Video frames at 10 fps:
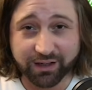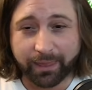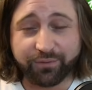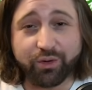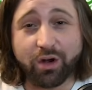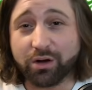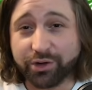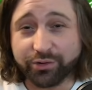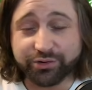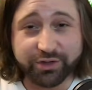If you are
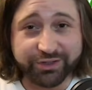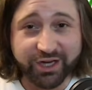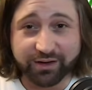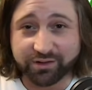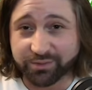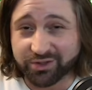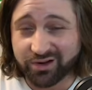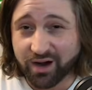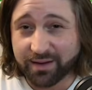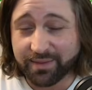new to the channel,
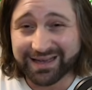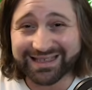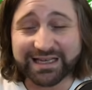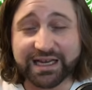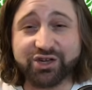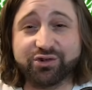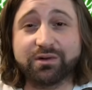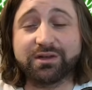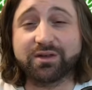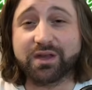subscribe and stay tuned
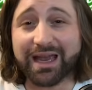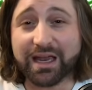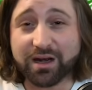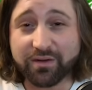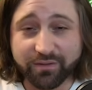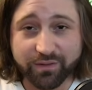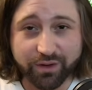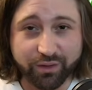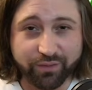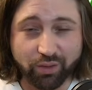until the end of the
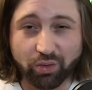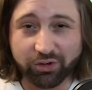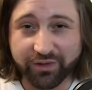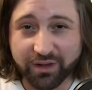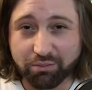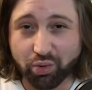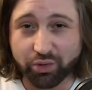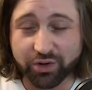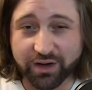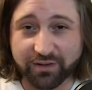video for all of the
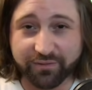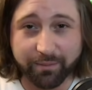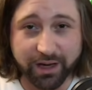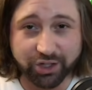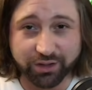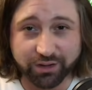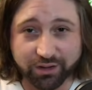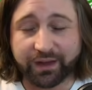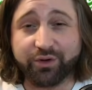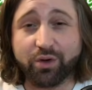important information.
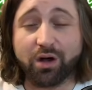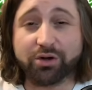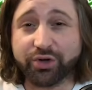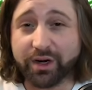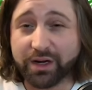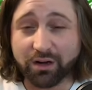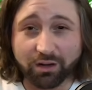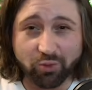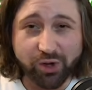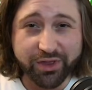If you are trading
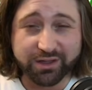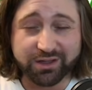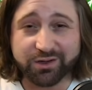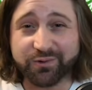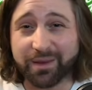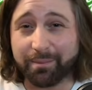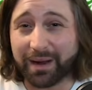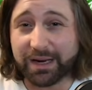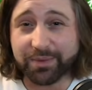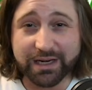along with us, use the
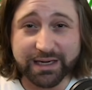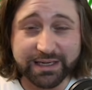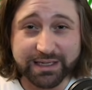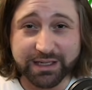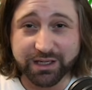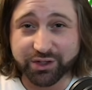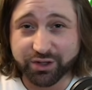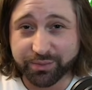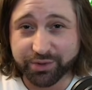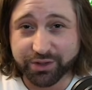Bybit link in the
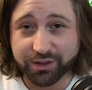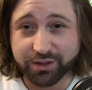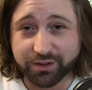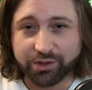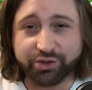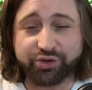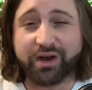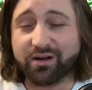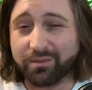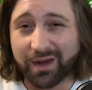description to
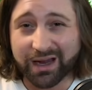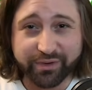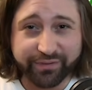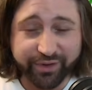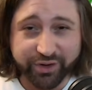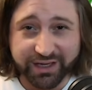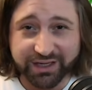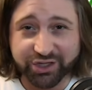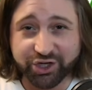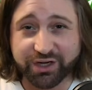trade on my preferred
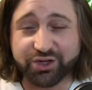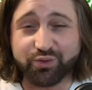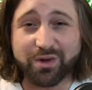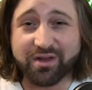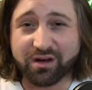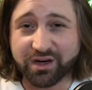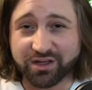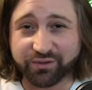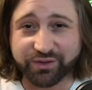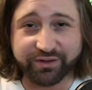exchange with our
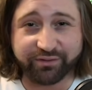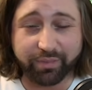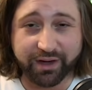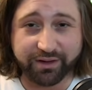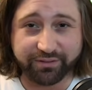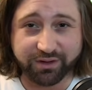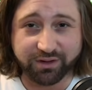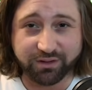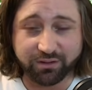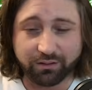exclusive
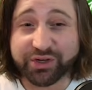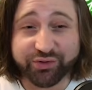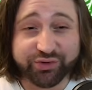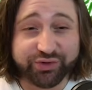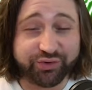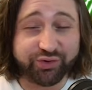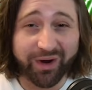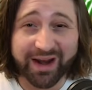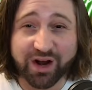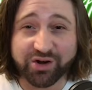benefits. Be sure to
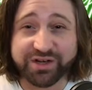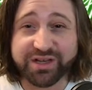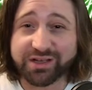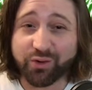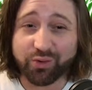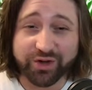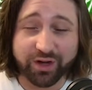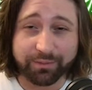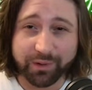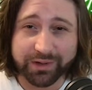join our Discord
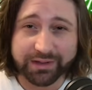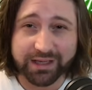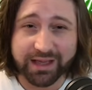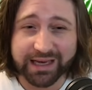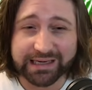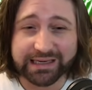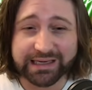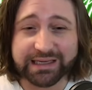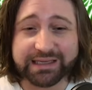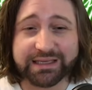community. That link
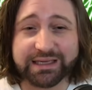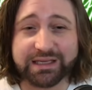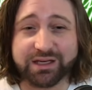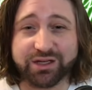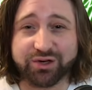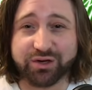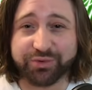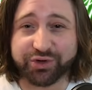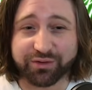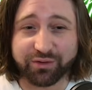is in the
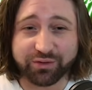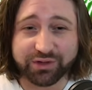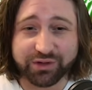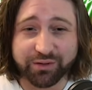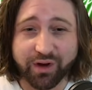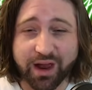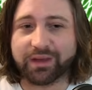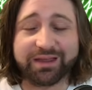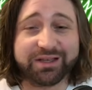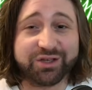description also.
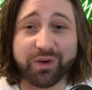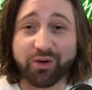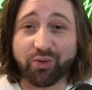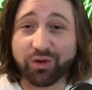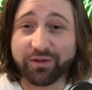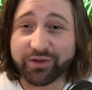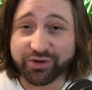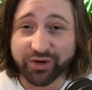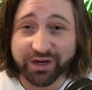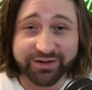And this is where all of the
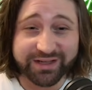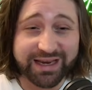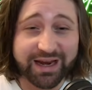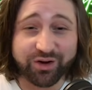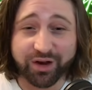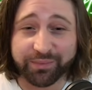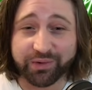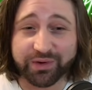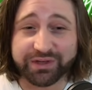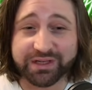traders in our
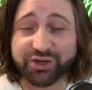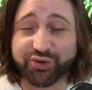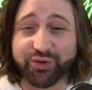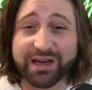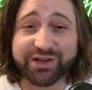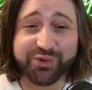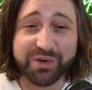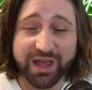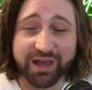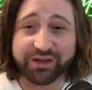community trade
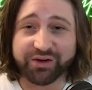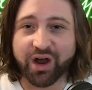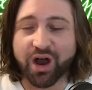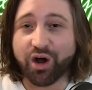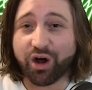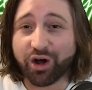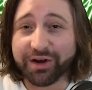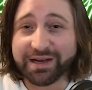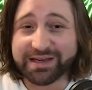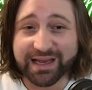together on
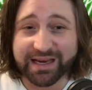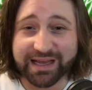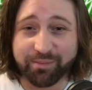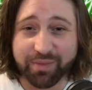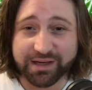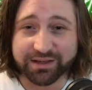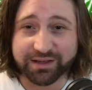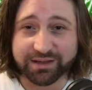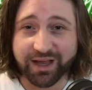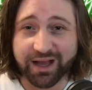a daily
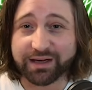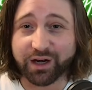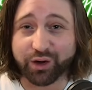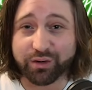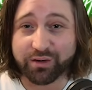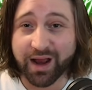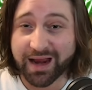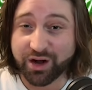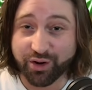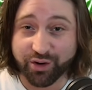basis and learn
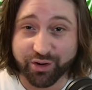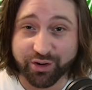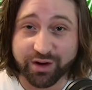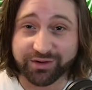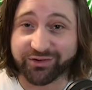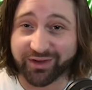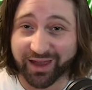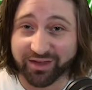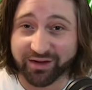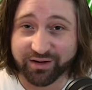and earn
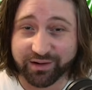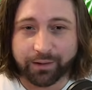together.